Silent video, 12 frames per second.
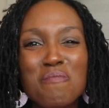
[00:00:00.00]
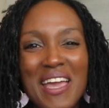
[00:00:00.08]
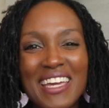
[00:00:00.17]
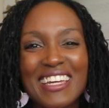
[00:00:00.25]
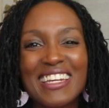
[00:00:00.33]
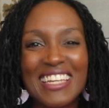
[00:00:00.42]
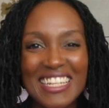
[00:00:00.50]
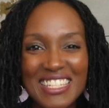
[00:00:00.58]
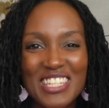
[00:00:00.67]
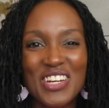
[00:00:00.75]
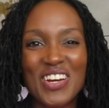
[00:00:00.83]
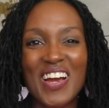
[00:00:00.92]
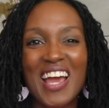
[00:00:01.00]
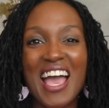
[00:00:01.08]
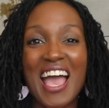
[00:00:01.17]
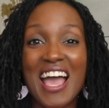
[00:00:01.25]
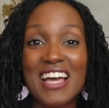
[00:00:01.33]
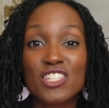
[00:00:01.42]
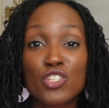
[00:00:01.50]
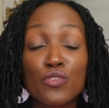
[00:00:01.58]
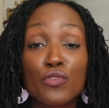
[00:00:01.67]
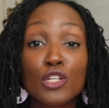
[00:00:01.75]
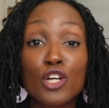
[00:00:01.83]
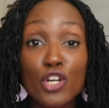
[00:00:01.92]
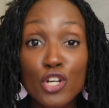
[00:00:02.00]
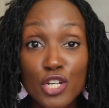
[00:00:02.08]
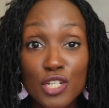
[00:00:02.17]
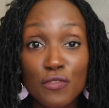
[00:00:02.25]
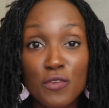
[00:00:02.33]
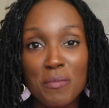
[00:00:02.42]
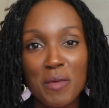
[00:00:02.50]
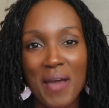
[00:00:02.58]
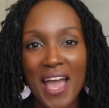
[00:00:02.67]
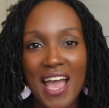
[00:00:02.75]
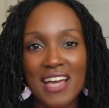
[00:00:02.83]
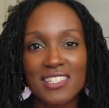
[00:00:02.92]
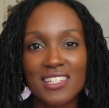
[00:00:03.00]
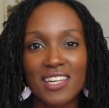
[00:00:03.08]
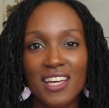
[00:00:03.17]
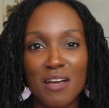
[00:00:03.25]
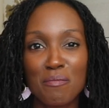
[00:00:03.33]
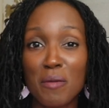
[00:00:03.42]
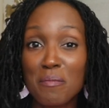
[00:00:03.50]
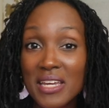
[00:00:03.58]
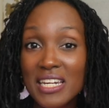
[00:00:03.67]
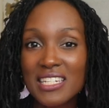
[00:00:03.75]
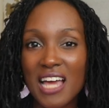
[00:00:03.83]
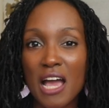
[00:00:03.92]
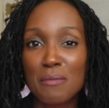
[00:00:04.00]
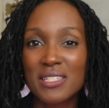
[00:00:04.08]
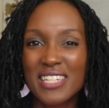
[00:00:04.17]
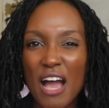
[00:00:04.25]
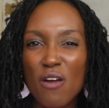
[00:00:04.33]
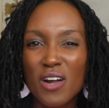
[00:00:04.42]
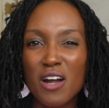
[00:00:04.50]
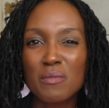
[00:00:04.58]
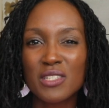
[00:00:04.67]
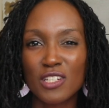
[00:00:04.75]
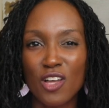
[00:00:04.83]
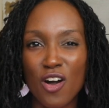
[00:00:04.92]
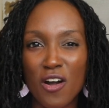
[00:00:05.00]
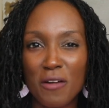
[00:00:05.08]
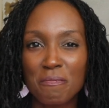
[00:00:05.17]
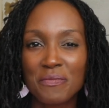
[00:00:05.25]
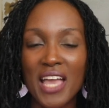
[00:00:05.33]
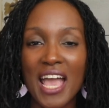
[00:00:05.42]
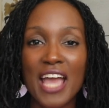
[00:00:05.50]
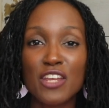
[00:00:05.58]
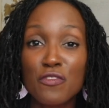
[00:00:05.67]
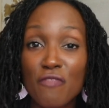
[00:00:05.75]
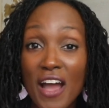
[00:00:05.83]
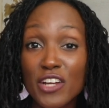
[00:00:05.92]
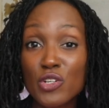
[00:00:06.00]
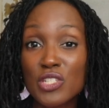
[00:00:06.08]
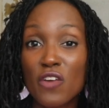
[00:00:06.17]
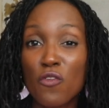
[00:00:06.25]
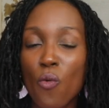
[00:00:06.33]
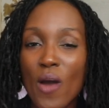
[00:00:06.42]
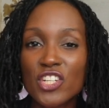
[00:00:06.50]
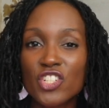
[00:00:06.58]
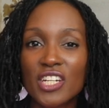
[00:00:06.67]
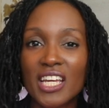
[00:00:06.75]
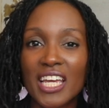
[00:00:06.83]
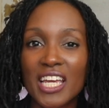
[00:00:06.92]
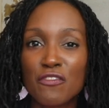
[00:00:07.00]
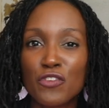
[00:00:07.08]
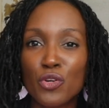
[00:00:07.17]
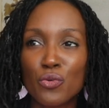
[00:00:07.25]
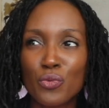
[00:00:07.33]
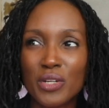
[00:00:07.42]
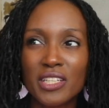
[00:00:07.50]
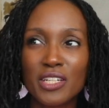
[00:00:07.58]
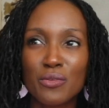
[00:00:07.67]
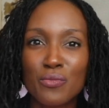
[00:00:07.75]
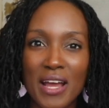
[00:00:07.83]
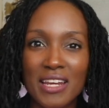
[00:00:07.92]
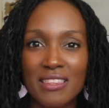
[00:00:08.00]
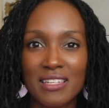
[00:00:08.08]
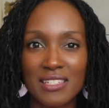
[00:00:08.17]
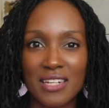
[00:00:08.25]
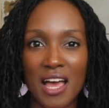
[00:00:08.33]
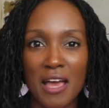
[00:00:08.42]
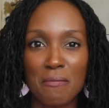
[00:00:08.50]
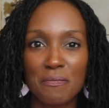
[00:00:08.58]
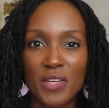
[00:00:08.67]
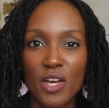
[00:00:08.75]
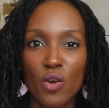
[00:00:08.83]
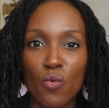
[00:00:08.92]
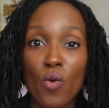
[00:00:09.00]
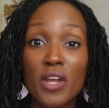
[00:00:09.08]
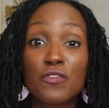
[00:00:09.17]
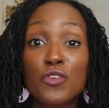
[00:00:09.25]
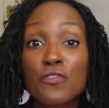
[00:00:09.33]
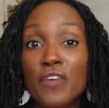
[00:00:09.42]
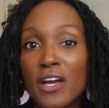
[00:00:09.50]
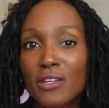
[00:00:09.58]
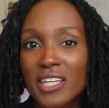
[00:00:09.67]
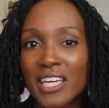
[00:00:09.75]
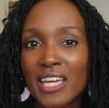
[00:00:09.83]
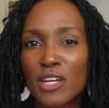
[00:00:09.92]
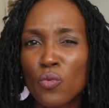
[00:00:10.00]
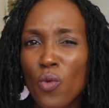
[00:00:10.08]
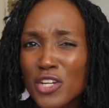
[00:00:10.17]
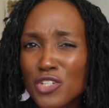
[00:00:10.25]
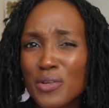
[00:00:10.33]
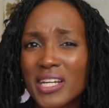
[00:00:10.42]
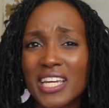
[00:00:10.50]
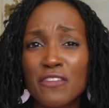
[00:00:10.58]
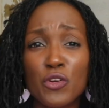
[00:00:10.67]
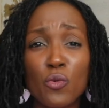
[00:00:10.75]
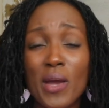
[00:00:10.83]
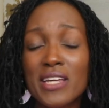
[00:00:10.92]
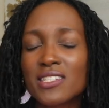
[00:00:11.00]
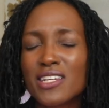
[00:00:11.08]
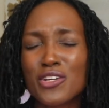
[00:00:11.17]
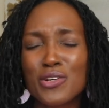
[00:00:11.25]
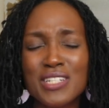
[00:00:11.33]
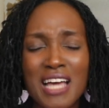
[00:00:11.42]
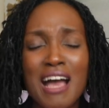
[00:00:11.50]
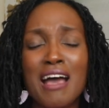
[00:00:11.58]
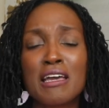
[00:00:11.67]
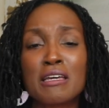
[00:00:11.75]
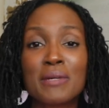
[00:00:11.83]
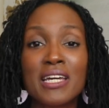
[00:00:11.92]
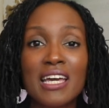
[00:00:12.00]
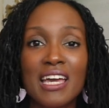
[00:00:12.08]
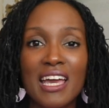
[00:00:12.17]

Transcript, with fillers: would make it easier as you've learned from the past. But many times doubt comes along and you find yourself questioning if you're really ready this time. What if you fail again? And wondering if you're wasting your time